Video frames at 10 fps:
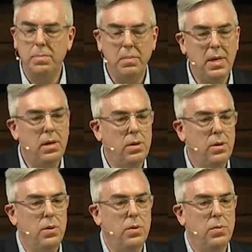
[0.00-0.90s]
meet
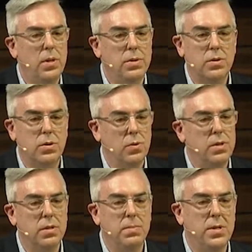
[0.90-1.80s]
you this
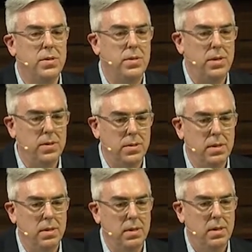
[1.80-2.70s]
Christmas season,